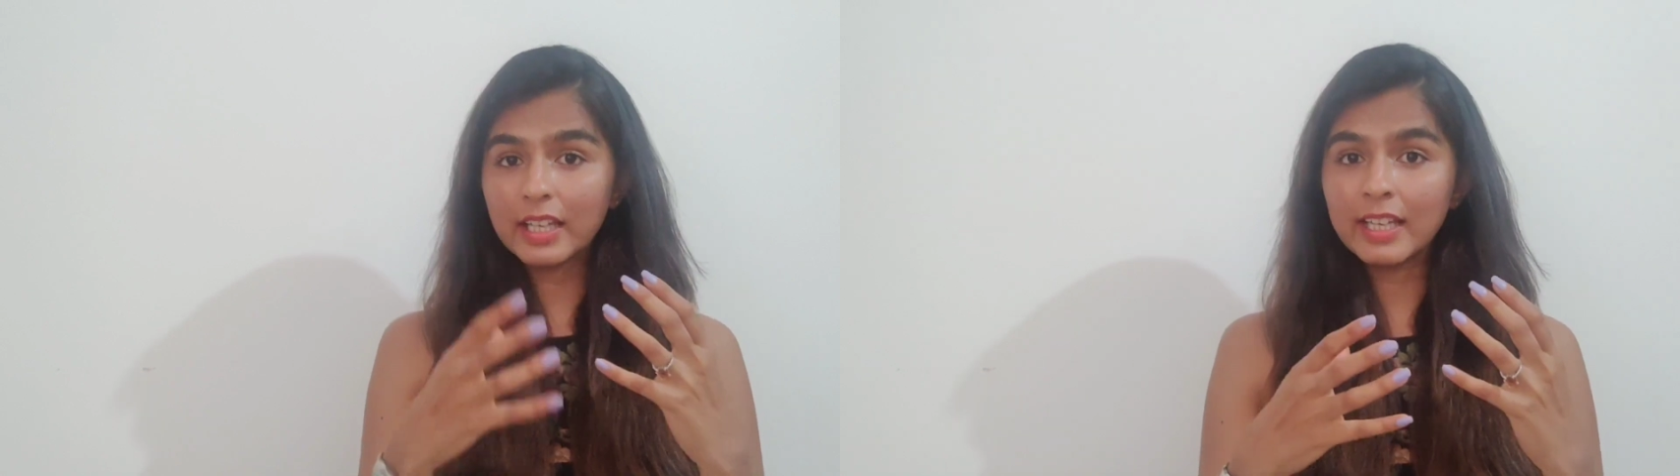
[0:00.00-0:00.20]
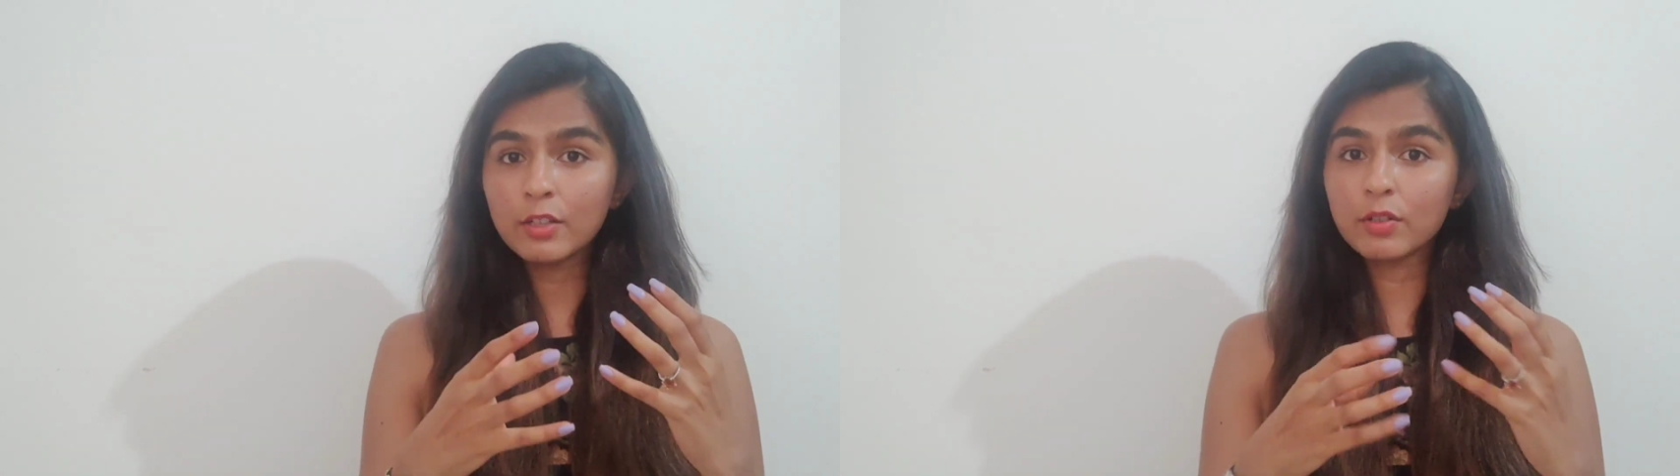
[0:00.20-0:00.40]

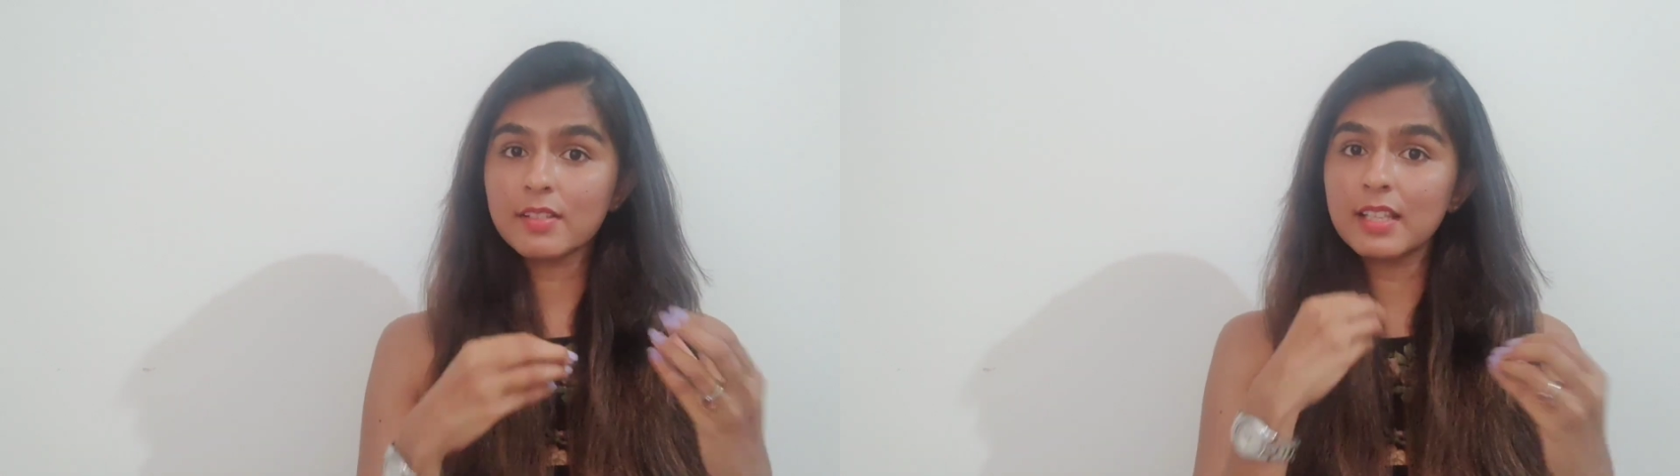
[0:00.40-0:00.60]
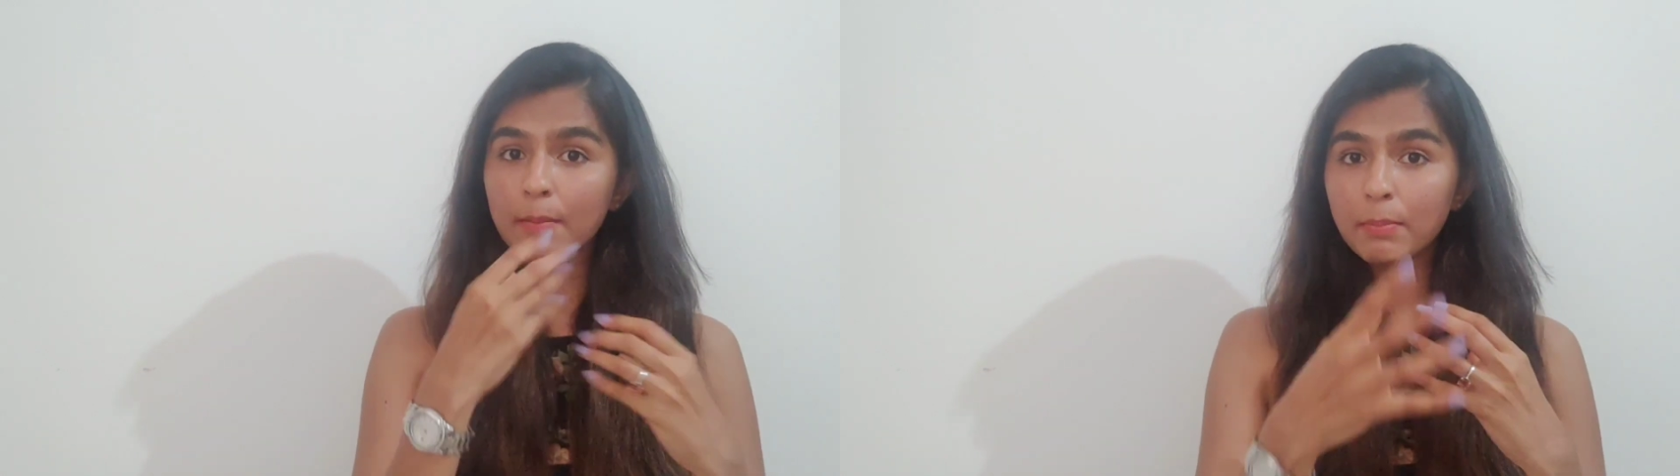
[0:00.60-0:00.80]
eat or
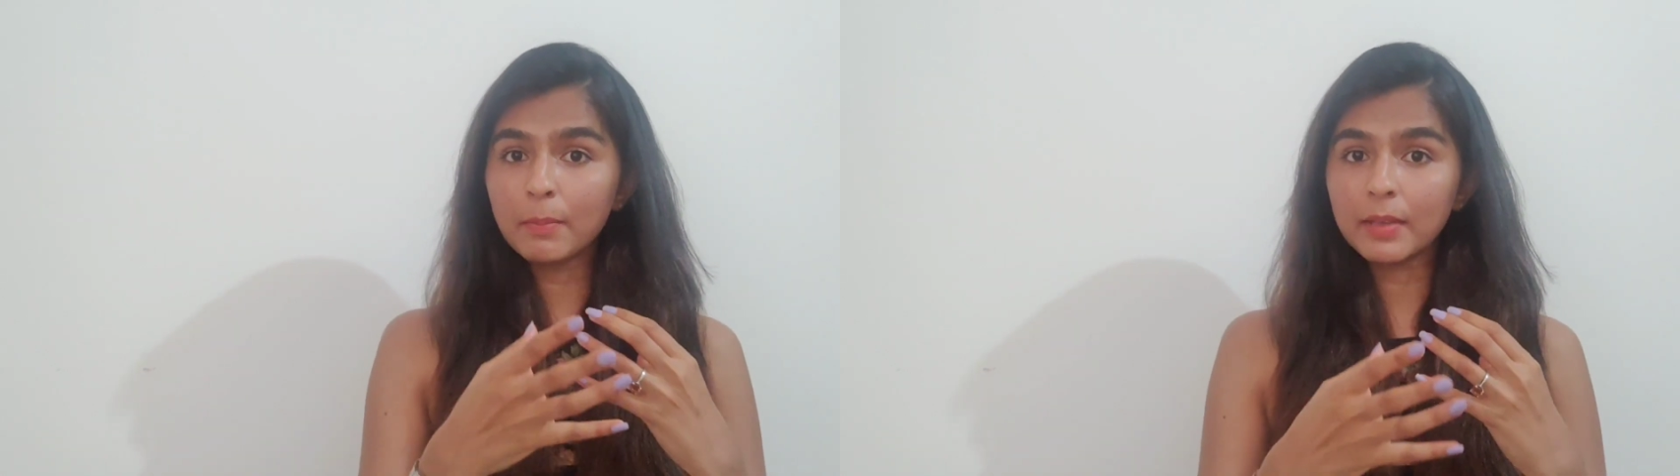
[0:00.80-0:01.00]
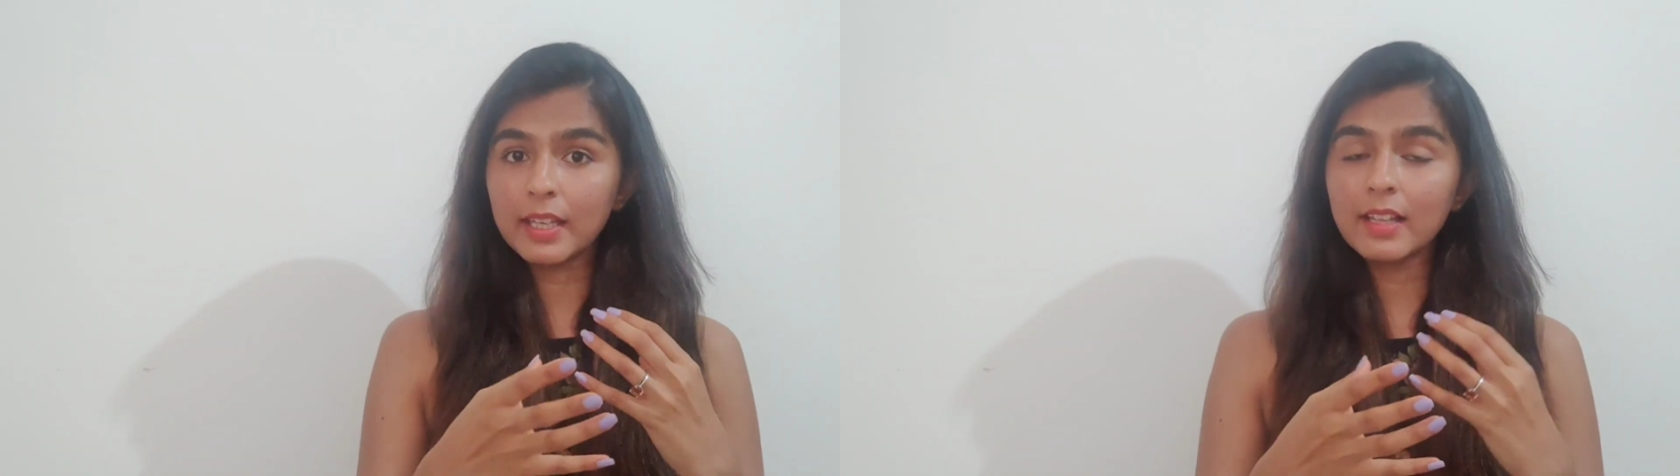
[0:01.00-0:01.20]
skip a
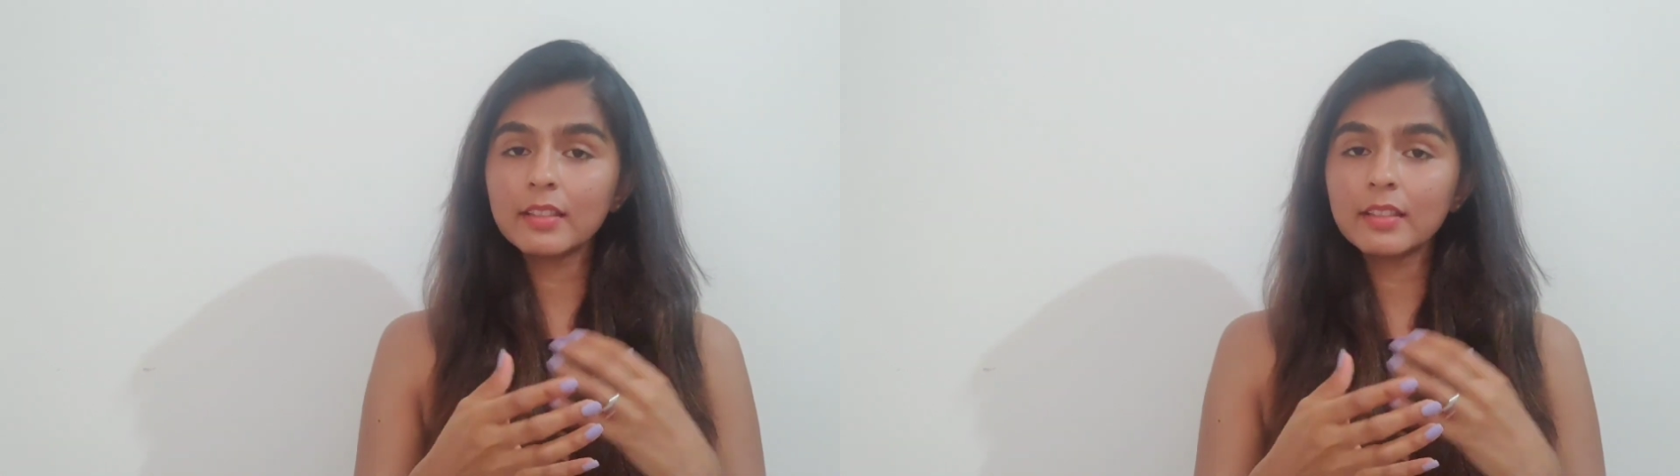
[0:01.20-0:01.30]
meal.